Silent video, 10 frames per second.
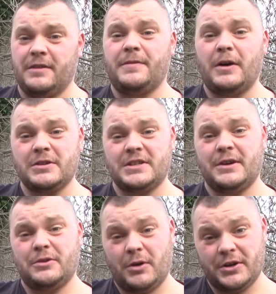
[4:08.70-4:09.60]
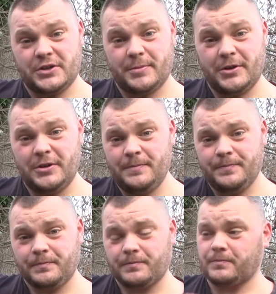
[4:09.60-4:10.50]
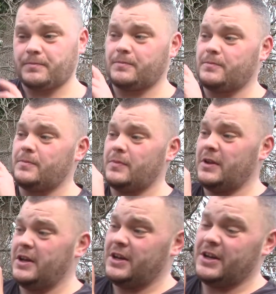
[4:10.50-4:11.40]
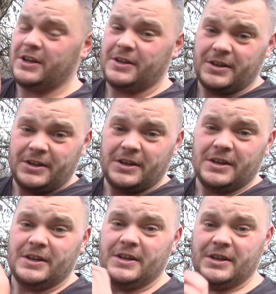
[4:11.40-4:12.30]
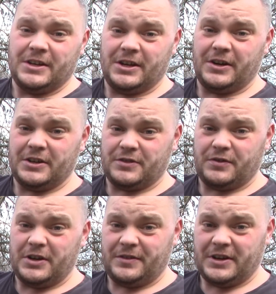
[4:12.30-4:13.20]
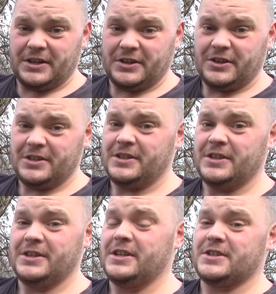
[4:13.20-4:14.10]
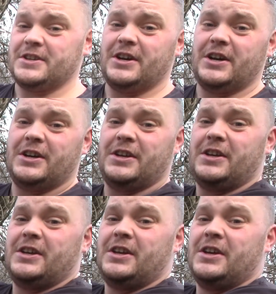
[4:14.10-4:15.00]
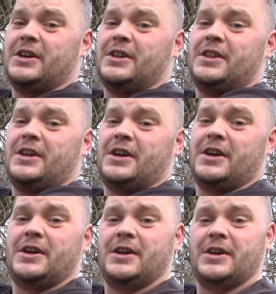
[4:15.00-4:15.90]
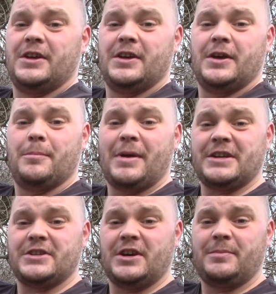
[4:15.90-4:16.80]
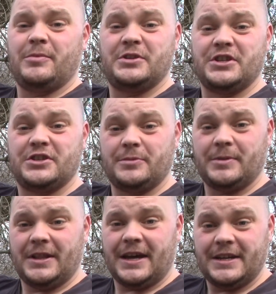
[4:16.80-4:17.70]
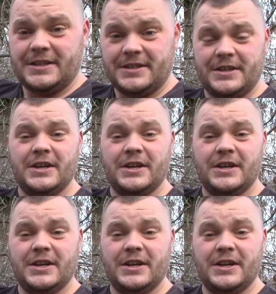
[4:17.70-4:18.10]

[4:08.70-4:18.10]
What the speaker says: It folds down quite small. You know, it's really, really good. It's got the backstop, which is double layered.